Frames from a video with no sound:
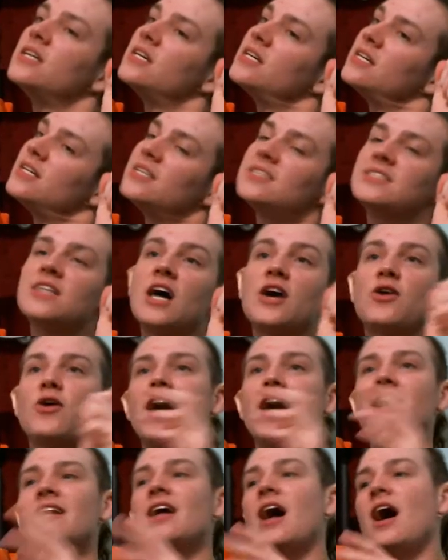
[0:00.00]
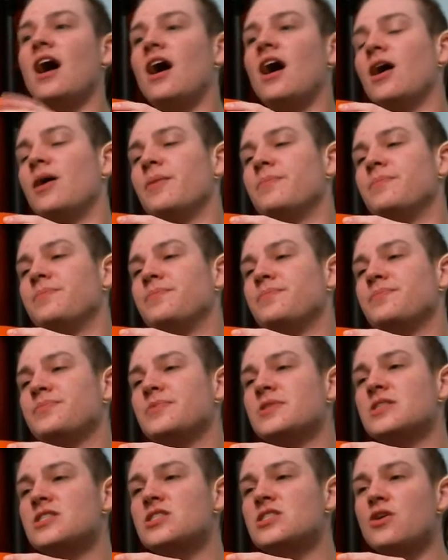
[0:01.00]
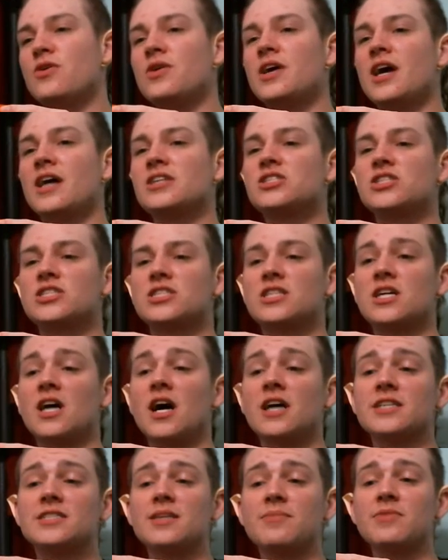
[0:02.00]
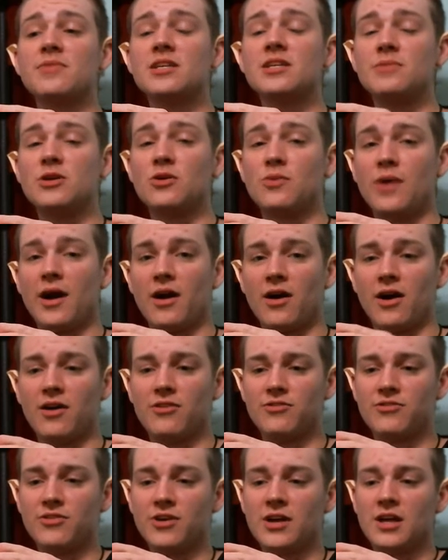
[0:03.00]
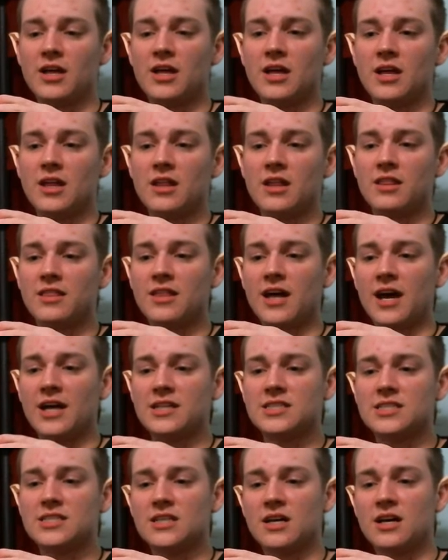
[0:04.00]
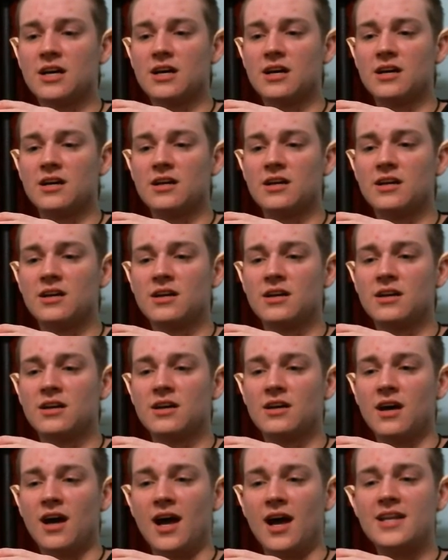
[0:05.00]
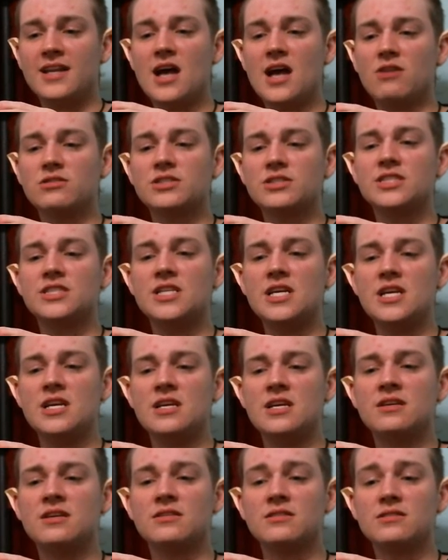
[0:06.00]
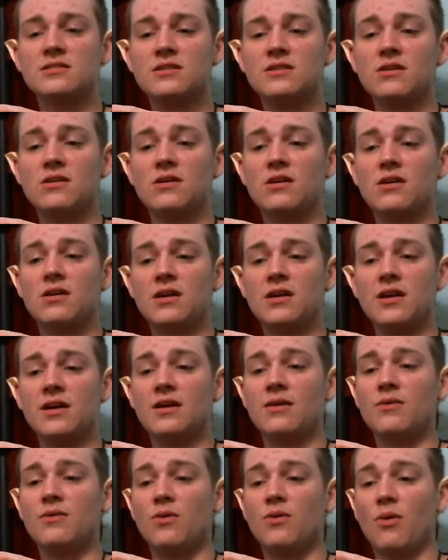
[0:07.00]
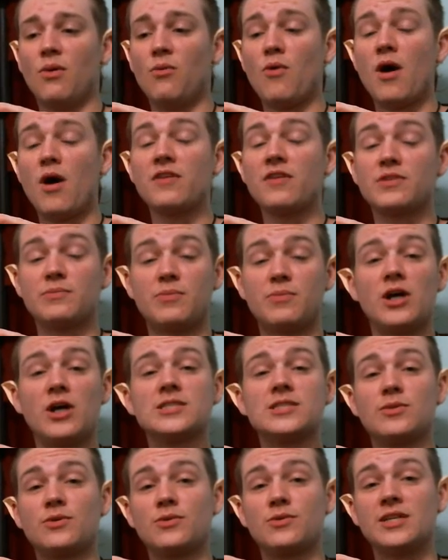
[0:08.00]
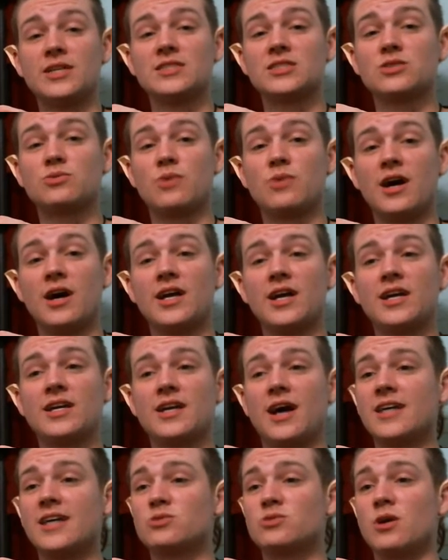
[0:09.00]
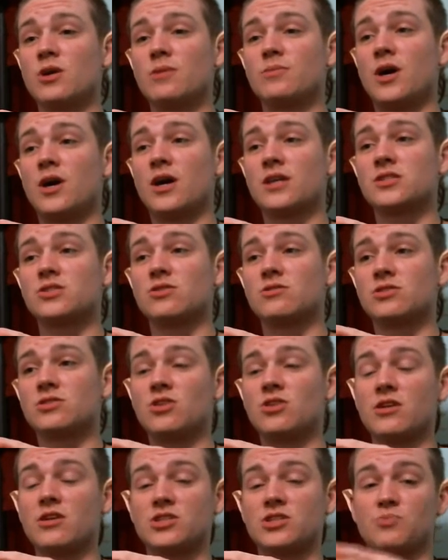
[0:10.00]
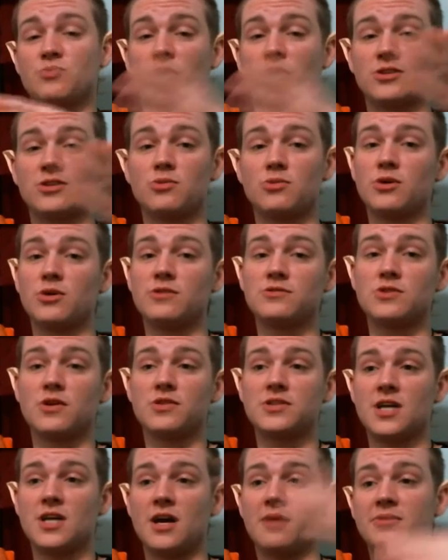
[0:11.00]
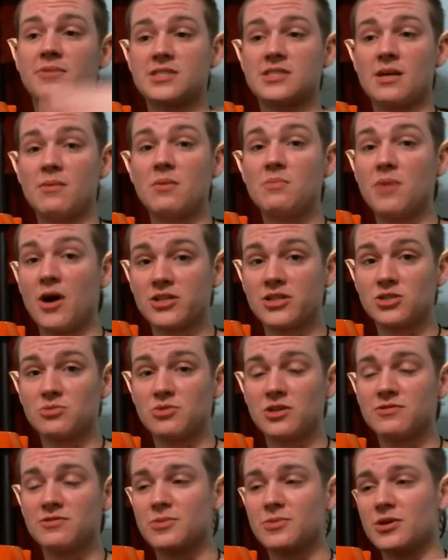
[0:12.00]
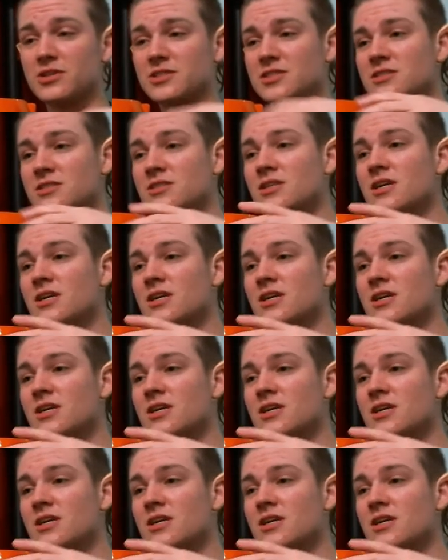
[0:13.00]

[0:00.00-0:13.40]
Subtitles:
It's not great. So yeah, just, something to be aware of, that I now see one of the possible reasons why guys wear boxers and not just boxer briefs all the time, because I'm a boxer briefs person.